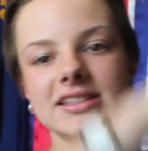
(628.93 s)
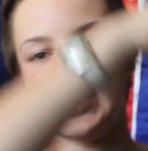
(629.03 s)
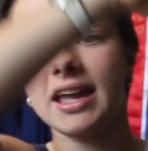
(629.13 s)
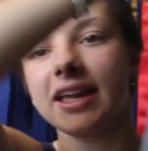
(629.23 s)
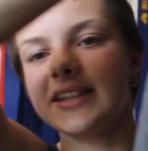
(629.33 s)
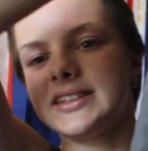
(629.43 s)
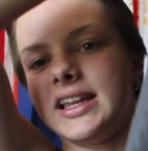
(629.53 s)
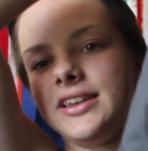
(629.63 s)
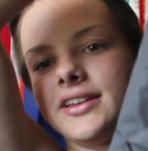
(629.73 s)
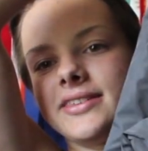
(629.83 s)
jacket.
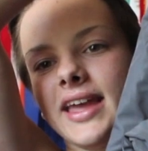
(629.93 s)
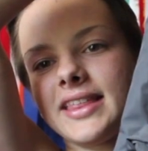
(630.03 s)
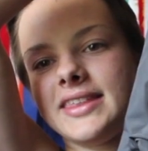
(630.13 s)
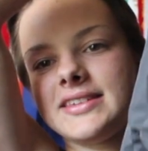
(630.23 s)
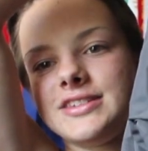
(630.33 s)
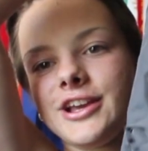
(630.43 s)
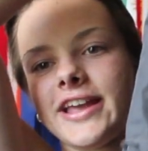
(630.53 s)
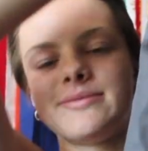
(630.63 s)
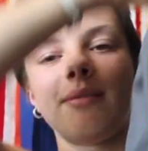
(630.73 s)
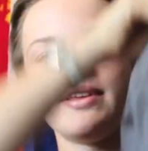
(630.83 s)
It looks like this. You
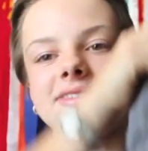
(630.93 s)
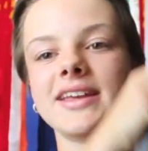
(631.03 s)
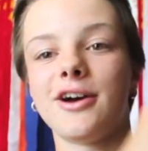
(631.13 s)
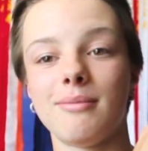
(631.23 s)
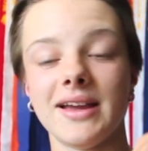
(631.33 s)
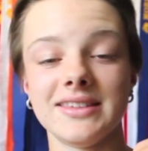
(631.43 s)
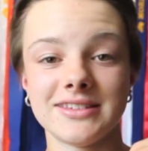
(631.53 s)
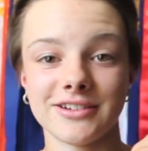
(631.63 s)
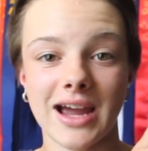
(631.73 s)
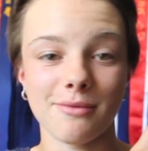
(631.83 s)
guys probably seen it on my
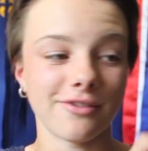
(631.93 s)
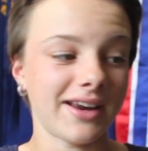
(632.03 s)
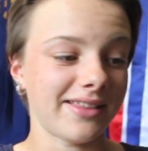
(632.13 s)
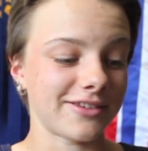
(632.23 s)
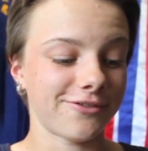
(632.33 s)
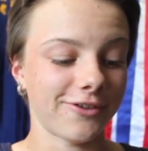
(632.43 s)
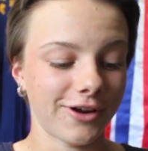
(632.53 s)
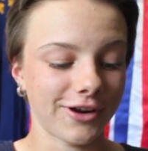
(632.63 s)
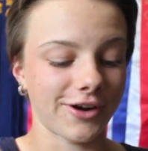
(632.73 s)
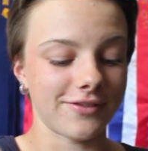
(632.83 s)
Instagram already. There's a
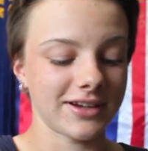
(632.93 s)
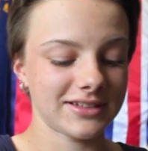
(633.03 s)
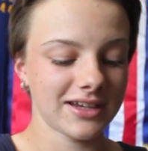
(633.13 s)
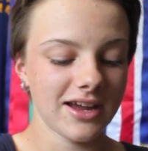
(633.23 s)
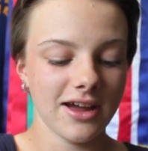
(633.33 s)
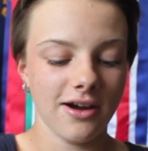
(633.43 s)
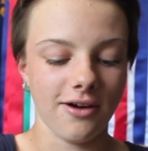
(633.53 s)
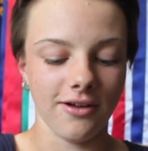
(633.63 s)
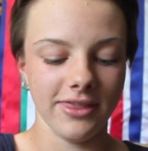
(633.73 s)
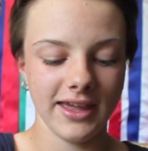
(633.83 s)
photo of it
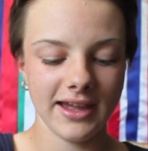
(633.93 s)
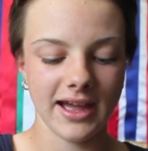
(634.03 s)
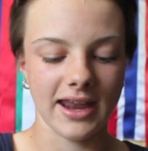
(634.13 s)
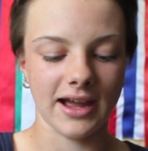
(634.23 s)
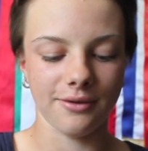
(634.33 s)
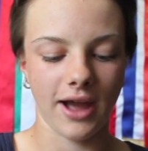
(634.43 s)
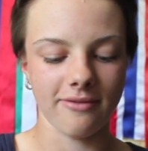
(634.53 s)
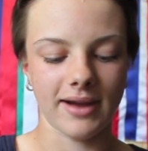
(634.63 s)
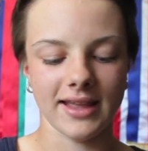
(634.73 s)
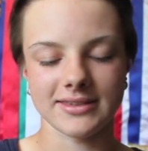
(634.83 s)
on there, and I will
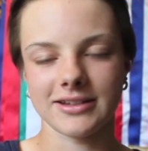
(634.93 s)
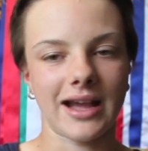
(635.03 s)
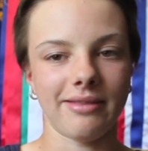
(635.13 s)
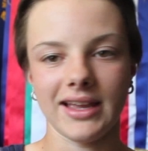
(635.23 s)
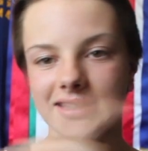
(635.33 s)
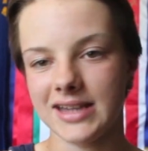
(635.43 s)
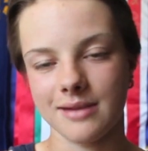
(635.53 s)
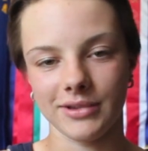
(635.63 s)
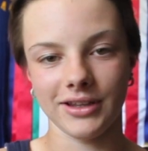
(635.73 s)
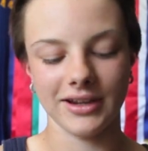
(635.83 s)
have my Instagram link
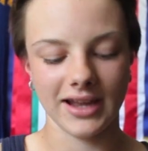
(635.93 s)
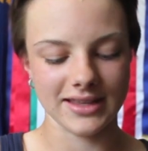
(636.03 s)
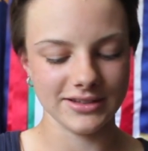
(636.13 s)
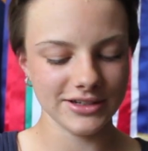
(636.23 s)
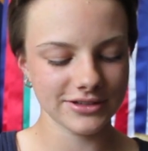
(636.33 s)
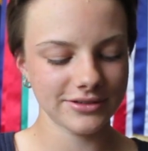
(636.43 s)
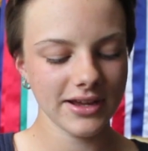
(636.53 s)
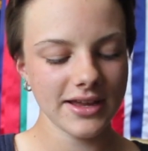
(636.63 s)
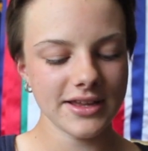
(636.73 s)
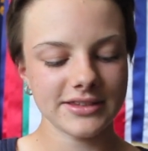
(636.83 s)
down below as usual.
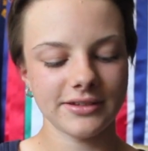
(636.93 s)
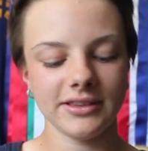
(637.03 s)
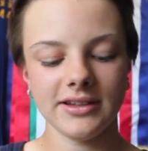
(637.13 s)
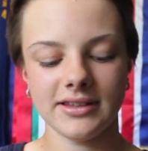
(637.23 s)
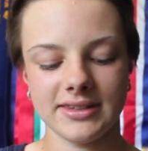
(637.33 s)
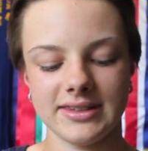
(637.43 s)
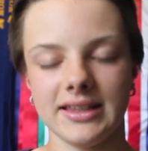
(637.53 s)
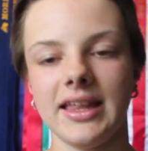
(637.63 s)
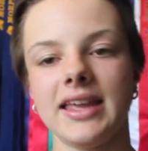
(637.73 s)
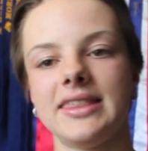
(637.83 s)
So it looks
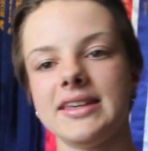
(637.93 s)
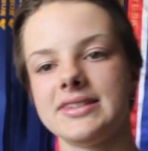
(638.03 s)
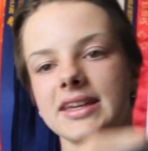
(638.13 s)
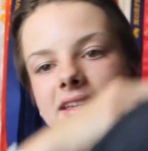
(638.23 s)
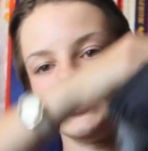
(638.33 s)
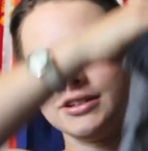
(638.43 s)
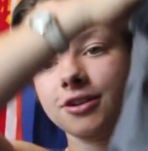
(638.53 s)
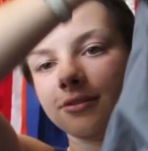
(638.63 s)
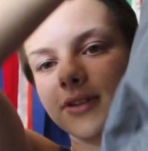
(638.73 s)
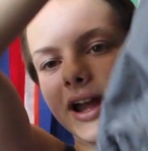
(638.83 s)
like this. It is
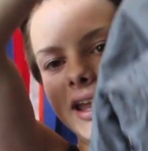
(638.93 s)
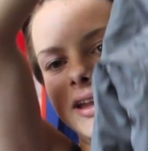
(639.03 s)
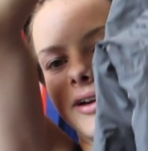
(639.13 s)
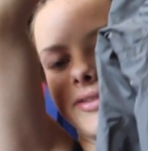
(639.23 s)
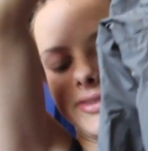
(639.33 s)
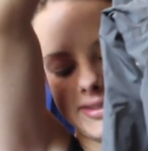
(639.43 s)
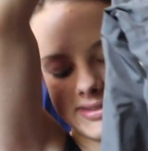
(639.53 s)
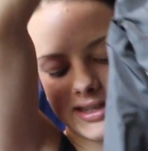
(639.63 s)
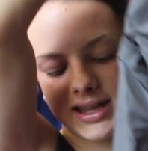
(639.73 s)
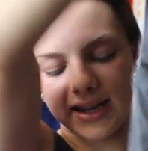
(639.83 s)
grey on this
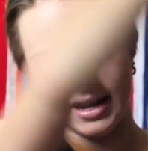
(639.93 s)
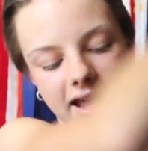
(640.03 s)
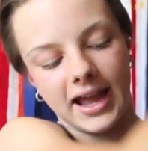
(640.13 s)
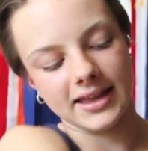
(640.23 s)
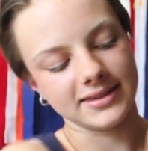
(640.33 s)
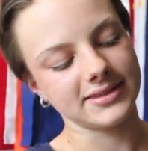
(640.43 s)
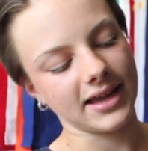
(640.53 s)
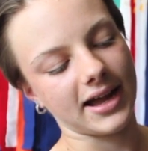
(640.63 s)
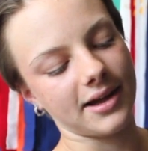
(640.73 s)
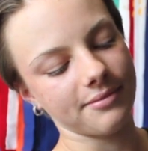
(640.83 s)
side, and it has
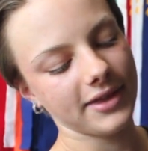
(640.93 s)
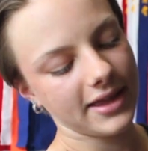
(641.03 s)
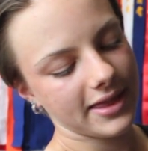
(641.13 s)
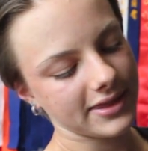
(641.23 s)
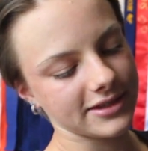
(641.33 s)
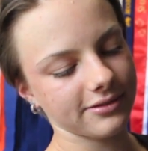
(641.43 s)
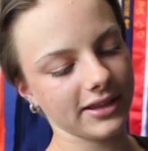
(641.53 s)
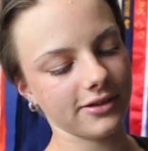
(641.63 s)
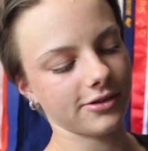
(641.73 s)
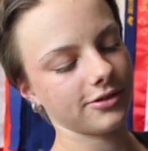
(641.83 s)
um, this
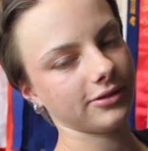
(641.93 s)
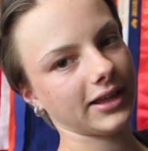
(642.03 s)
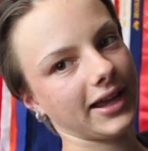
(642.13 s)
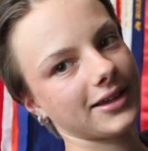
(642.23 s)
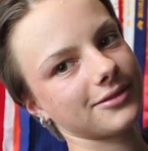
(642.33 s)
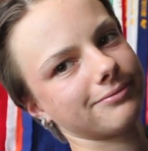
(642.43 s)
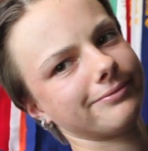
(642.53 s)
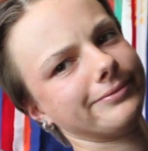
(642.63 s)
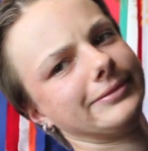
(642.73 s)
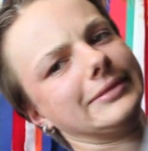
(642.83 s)
really cool like
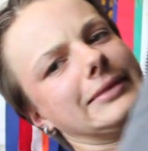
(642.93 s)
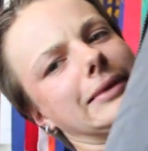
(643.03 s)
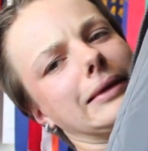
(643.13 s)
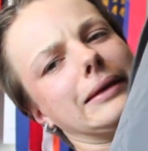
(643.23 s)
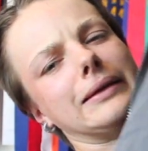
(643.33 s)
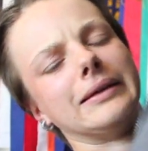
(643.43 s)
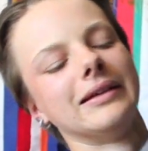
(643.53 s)
ugh,